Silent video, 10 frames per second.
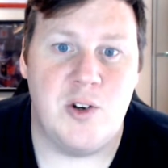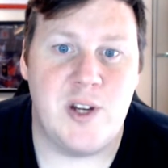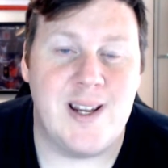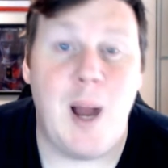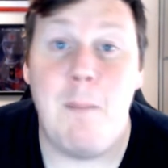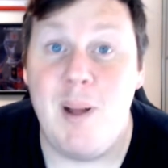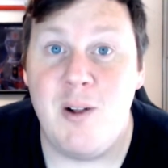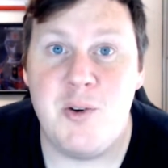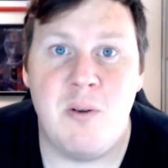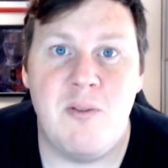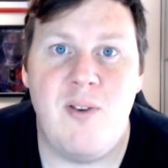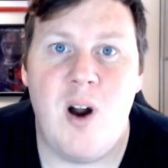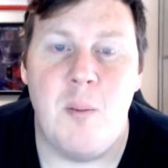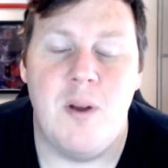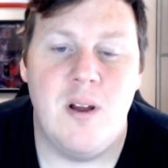you can now build your own
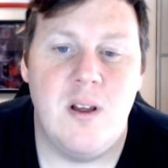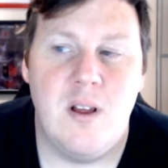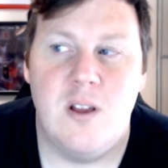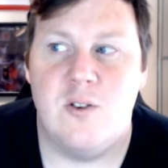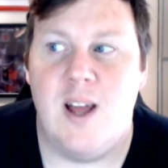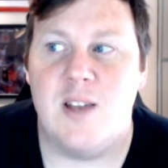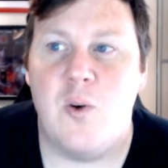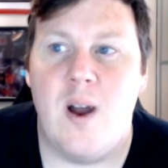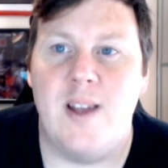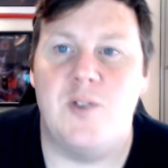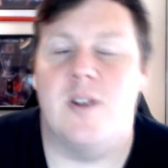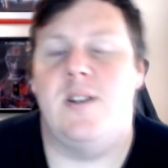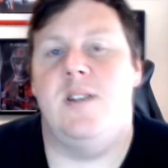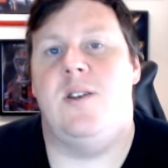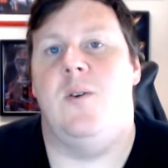farm. So that's quite
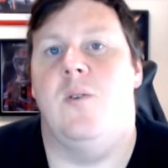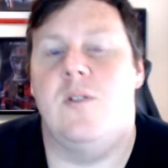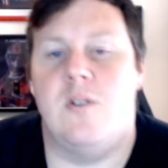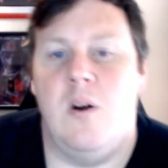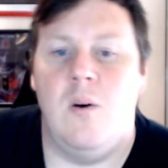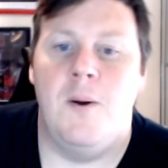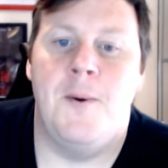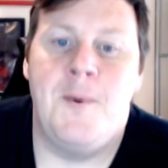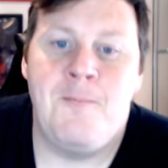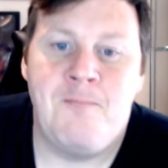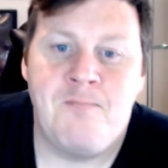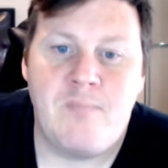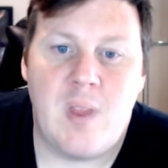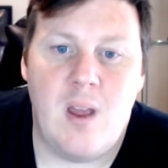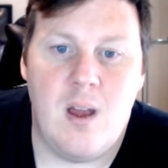interesting too. So
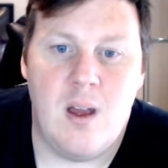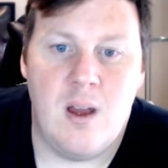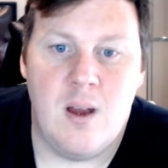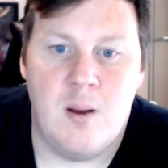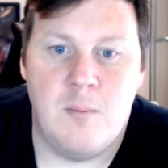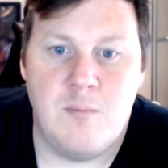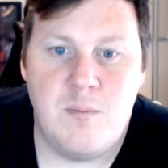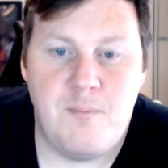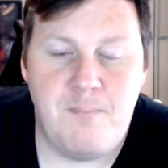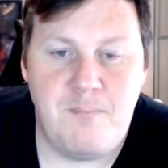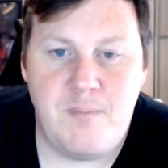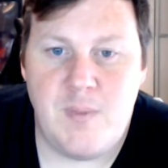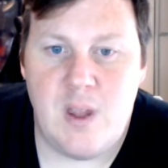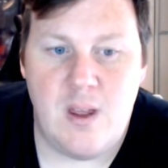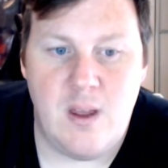
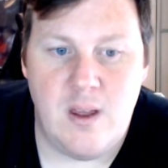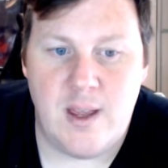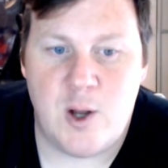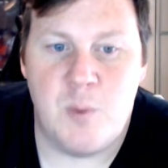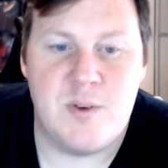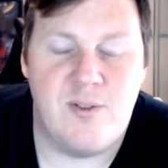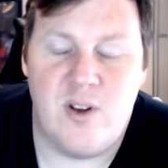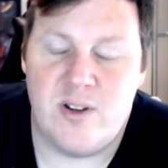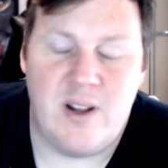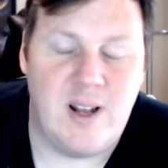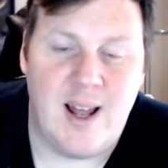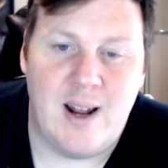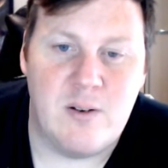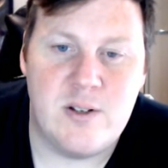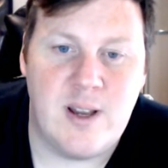it comes in further down the line,
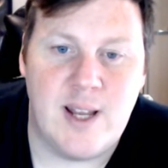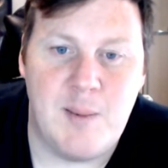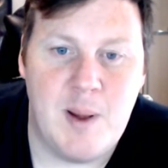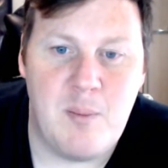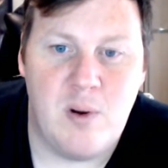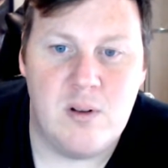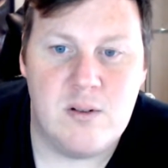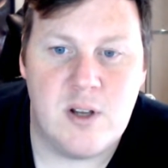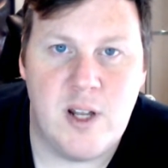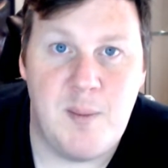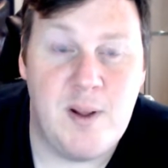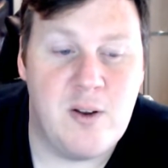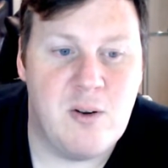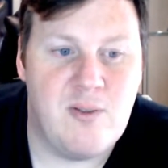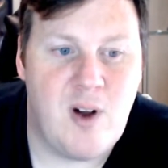I'll tell you in a bit, but the
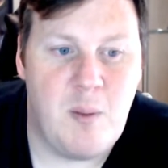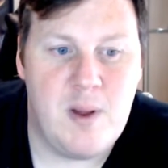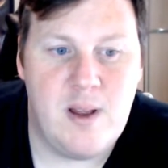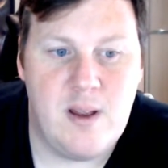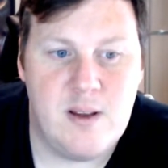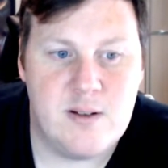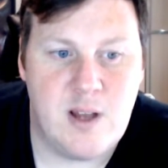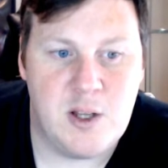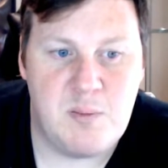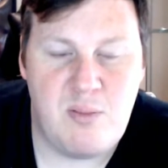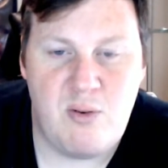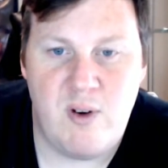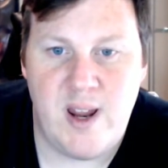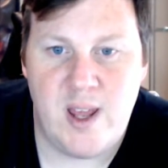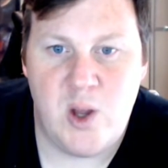building your own farm bit sounds
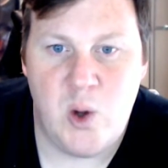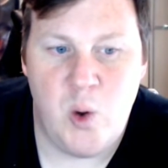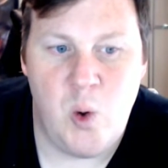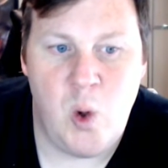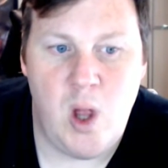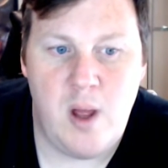pretty cool